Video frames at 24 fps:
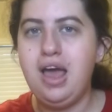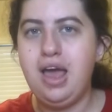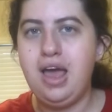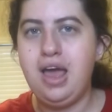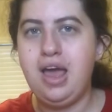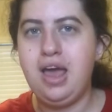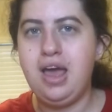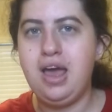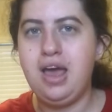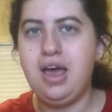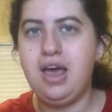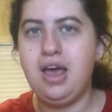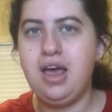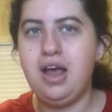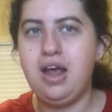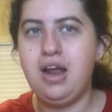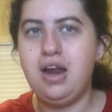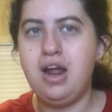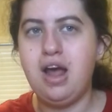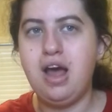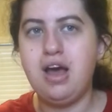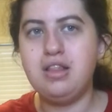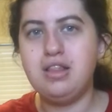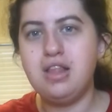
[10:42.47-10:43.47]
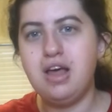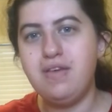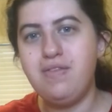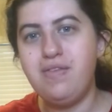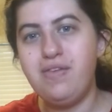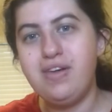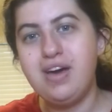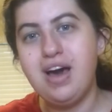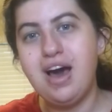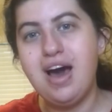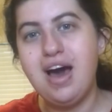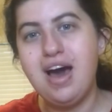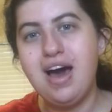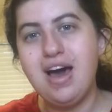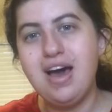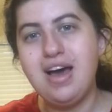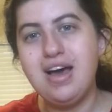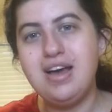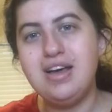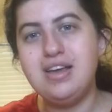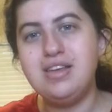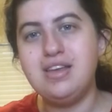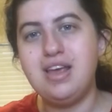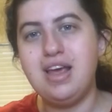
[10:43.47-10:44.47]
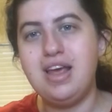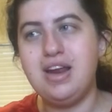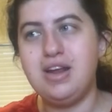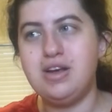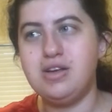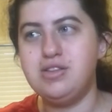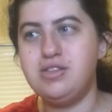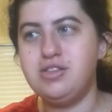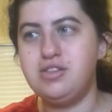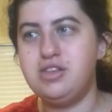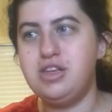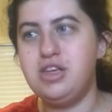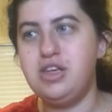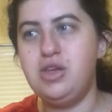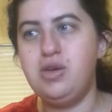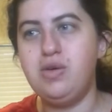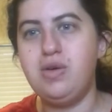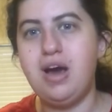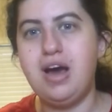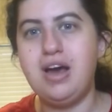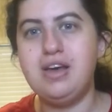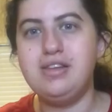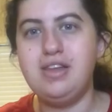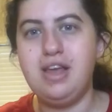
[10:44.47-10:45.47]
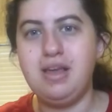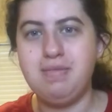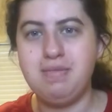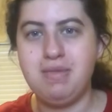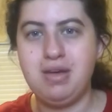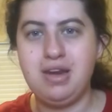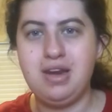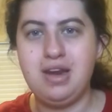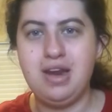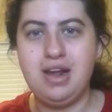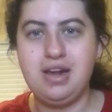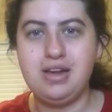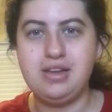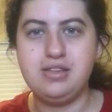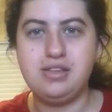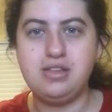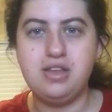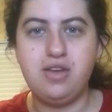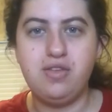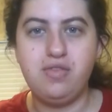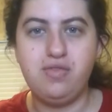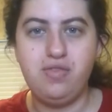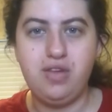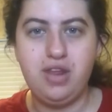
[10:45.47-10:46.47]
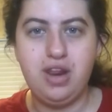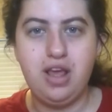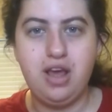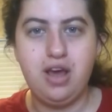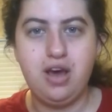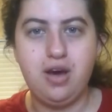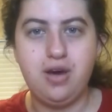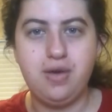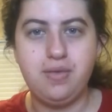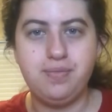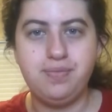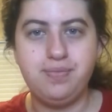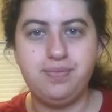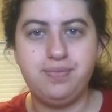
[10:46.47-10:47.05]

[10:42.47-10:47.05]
And I love you guys, and I'll see you guys in my next video.